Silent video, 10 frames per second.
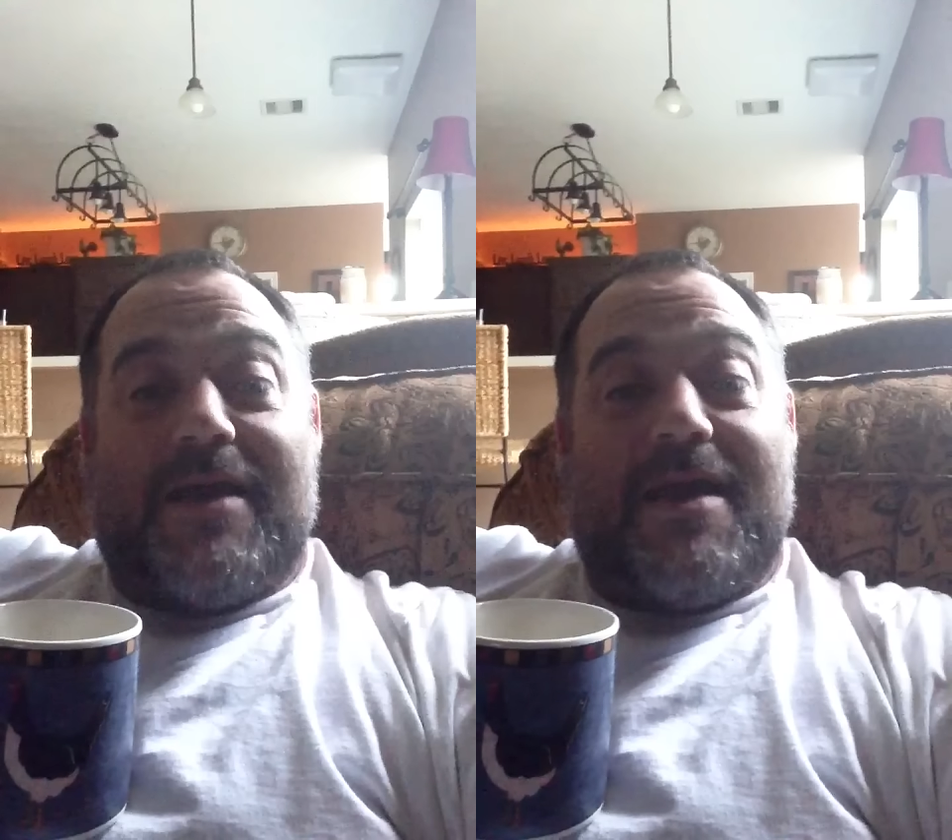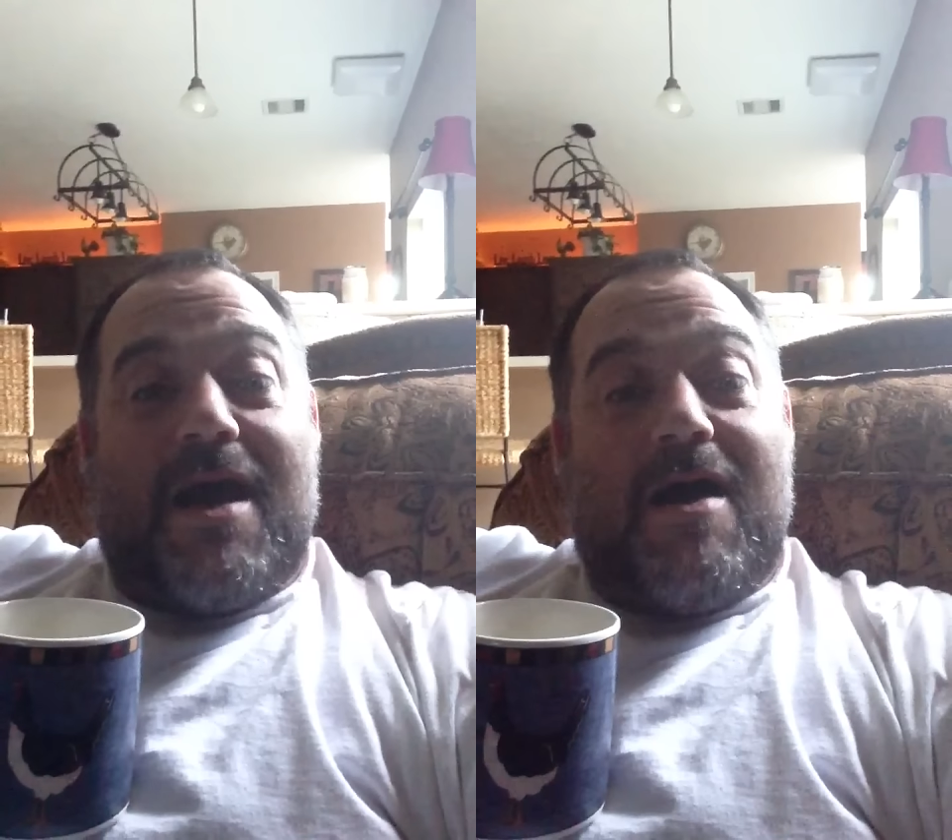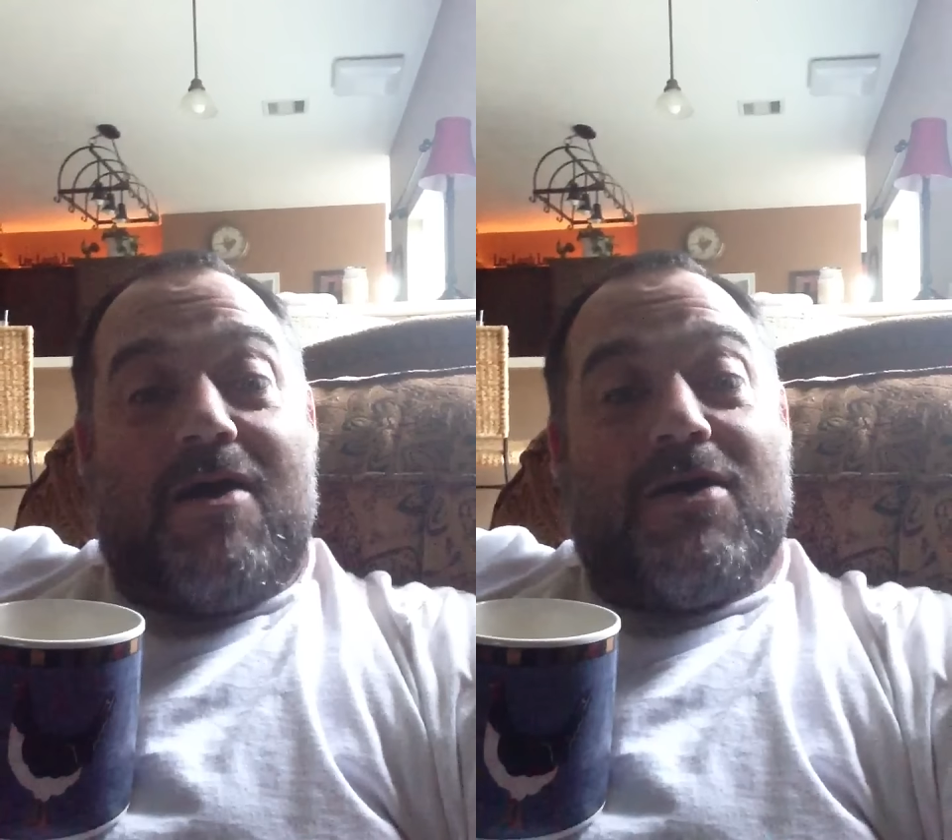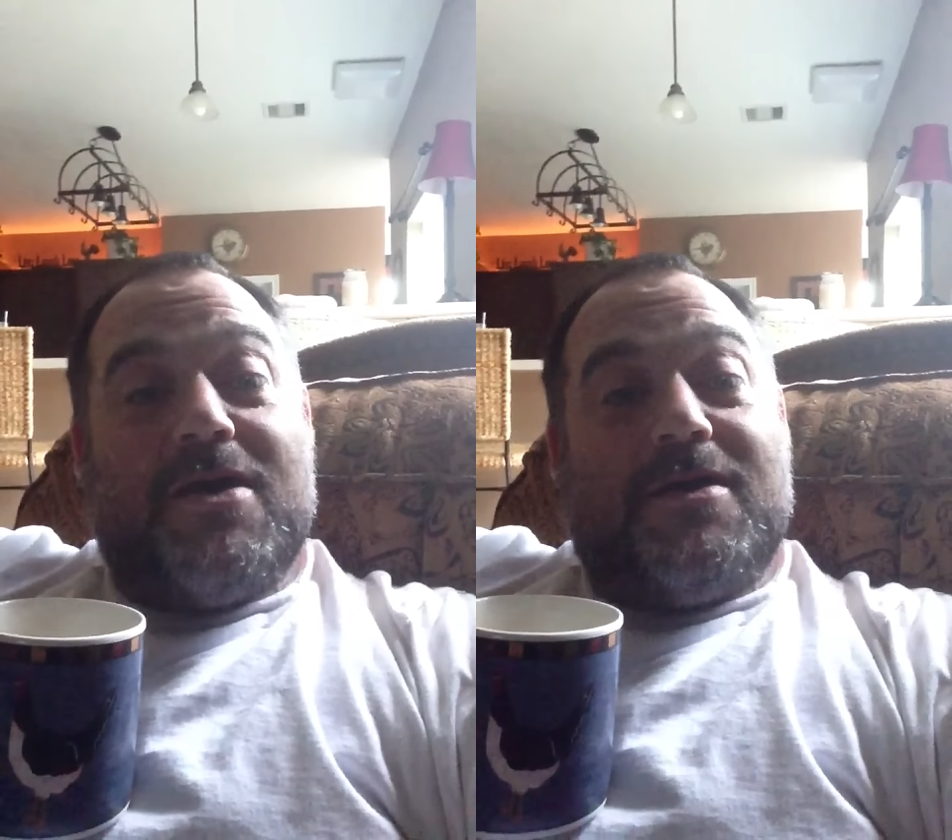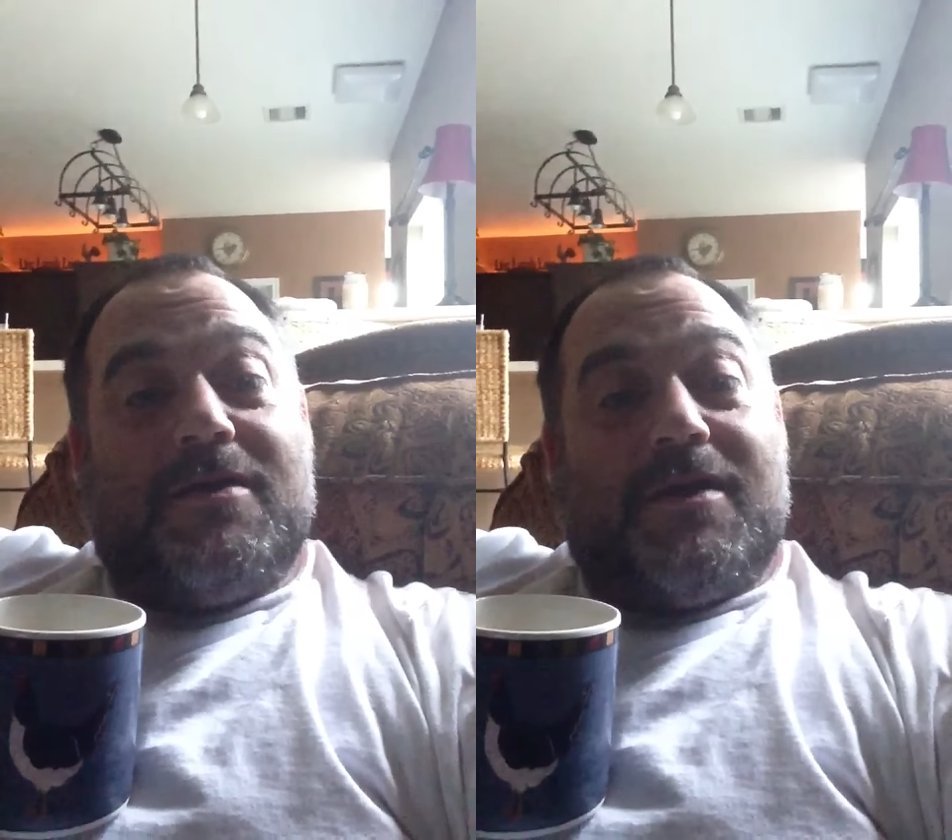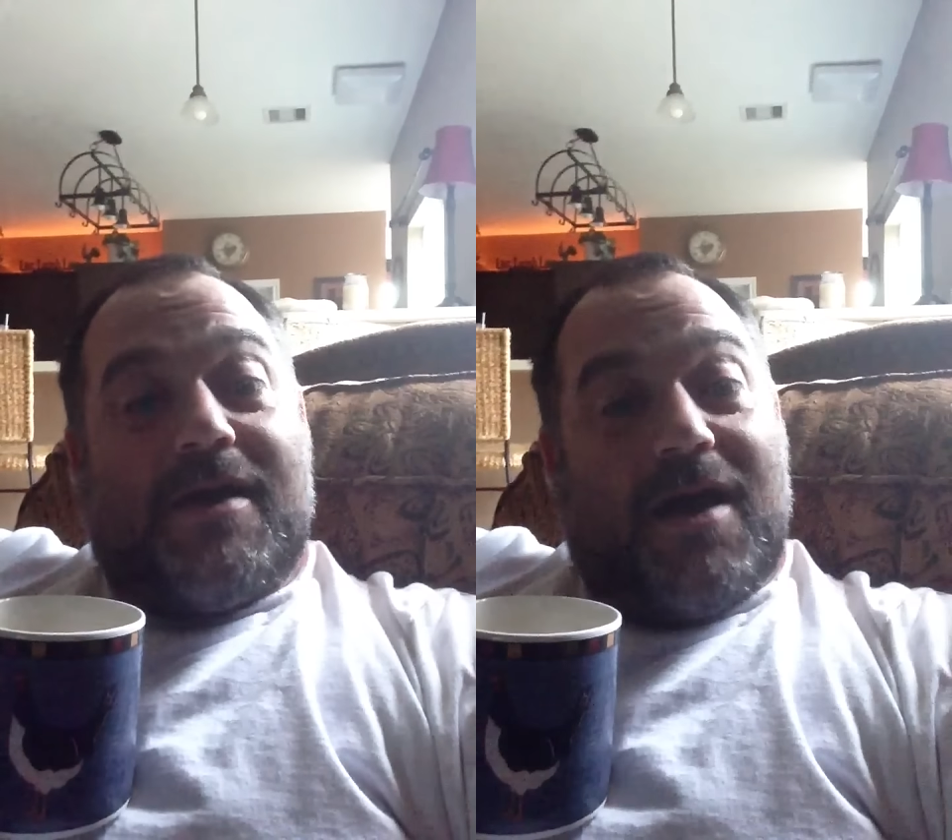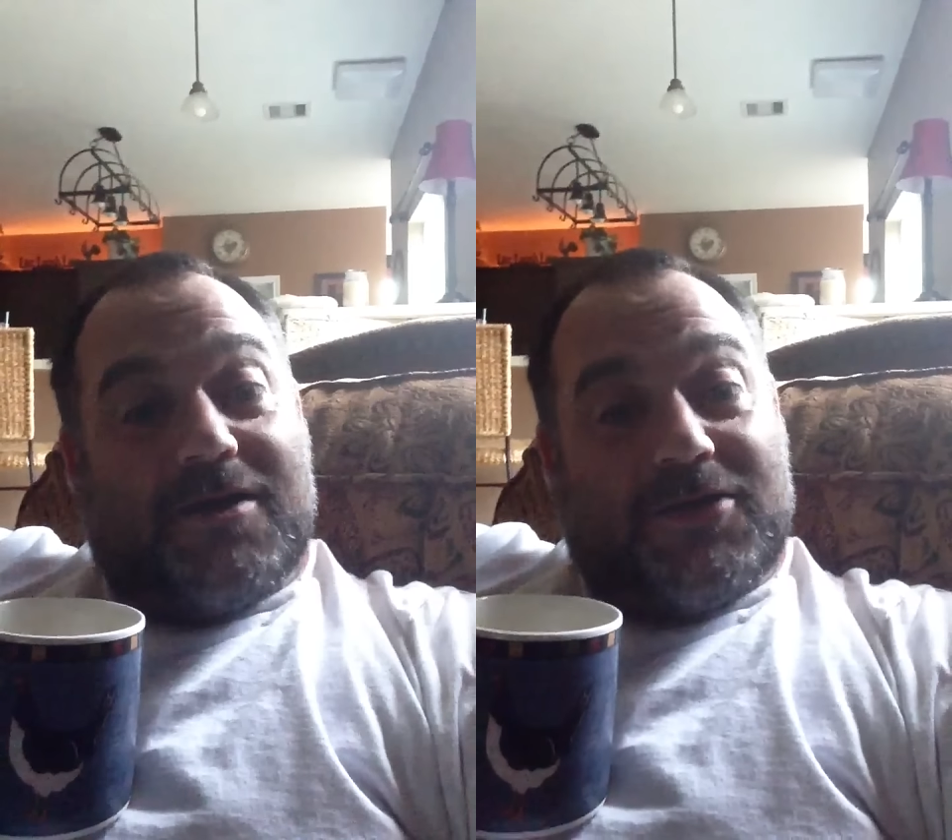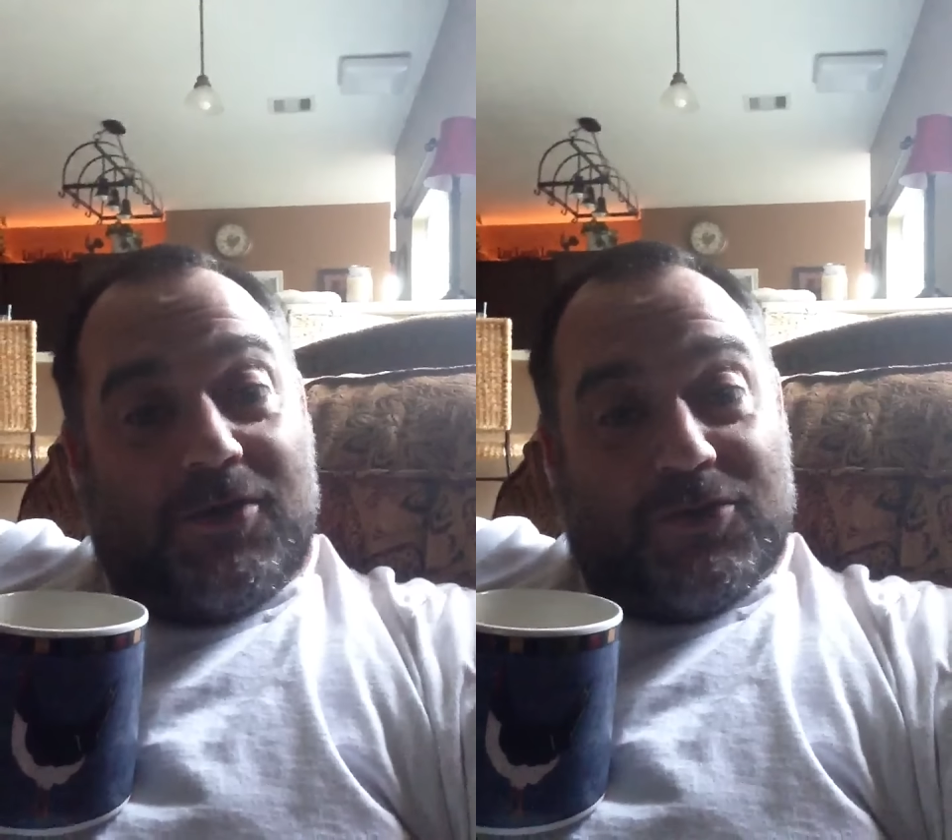you how
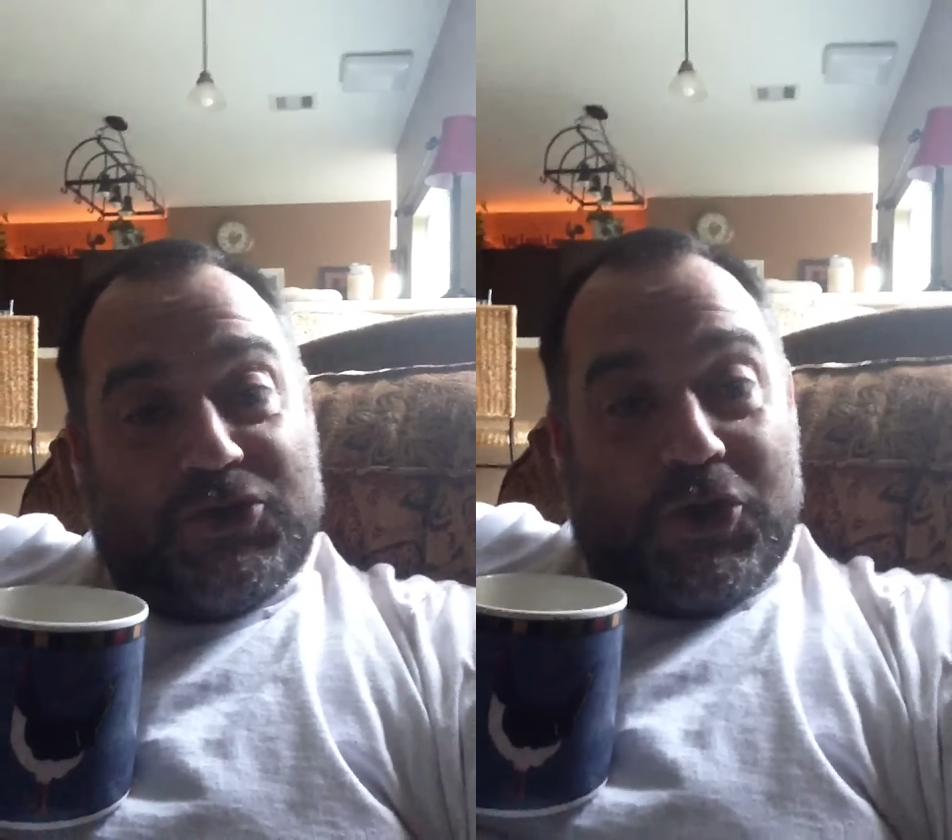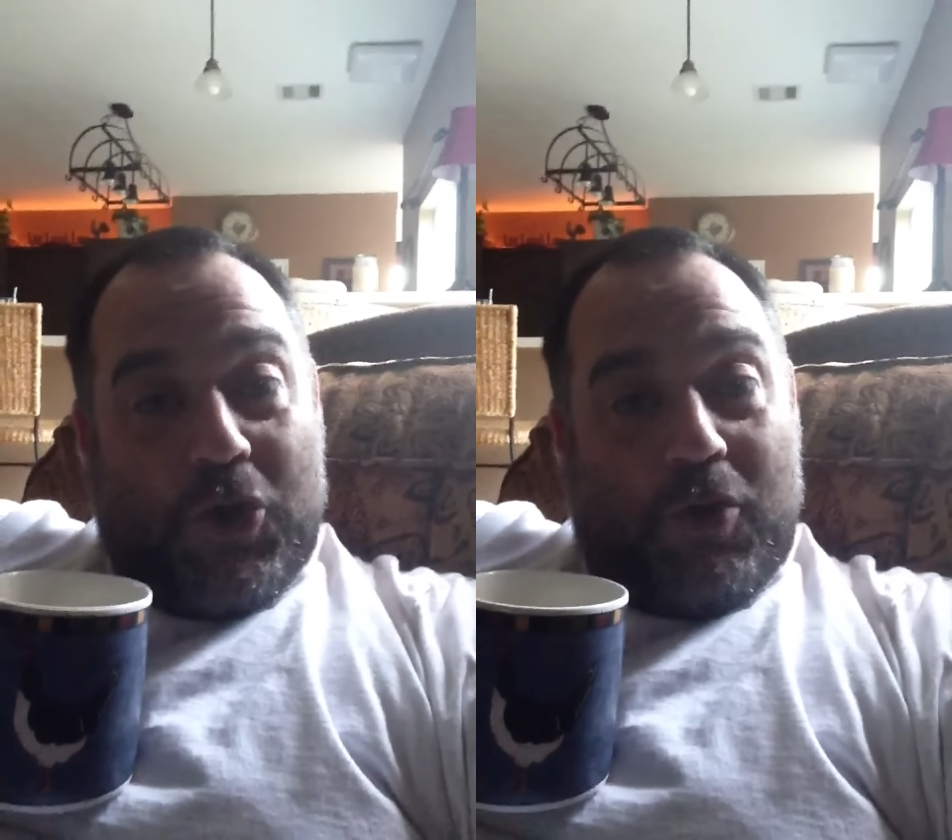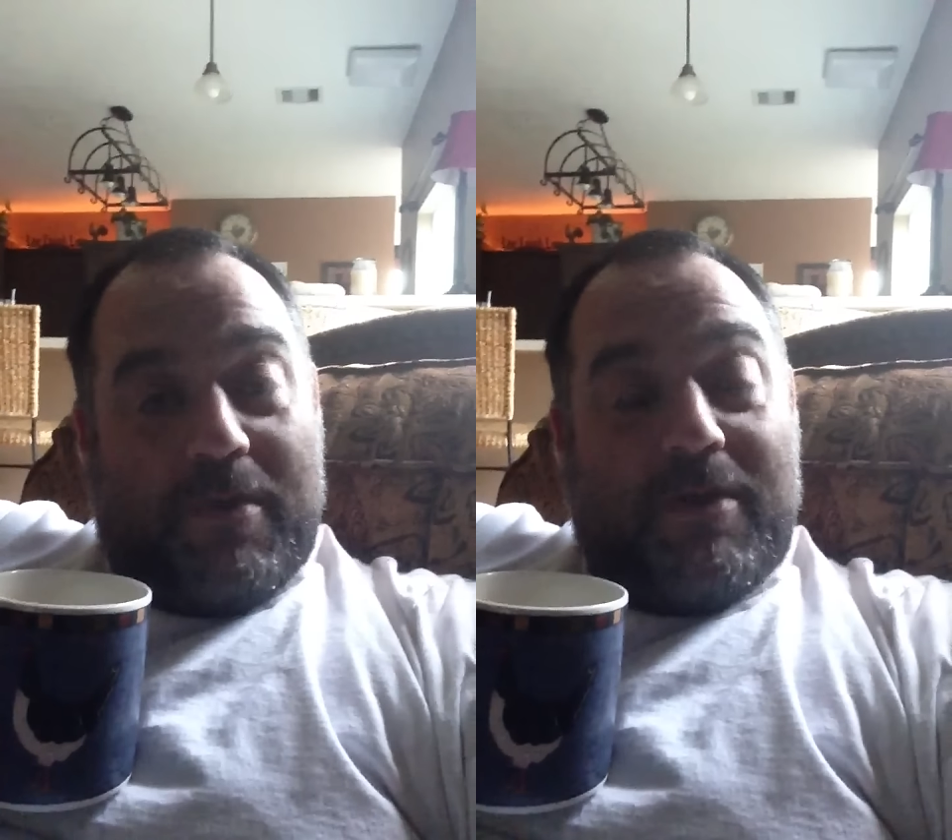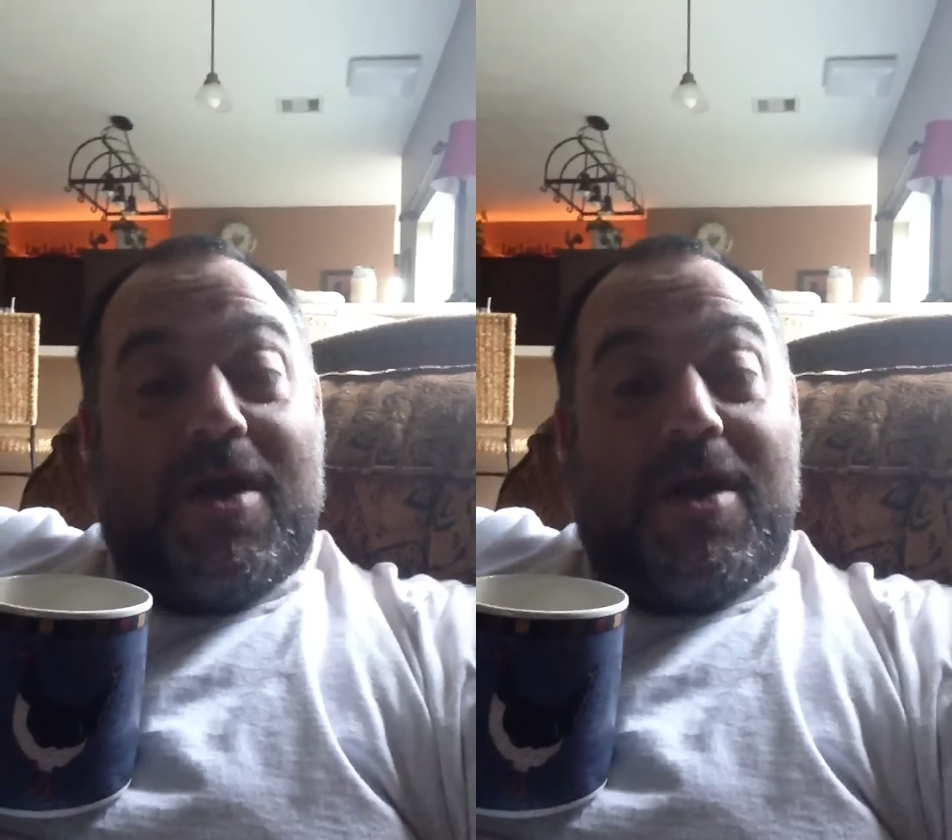God told Job,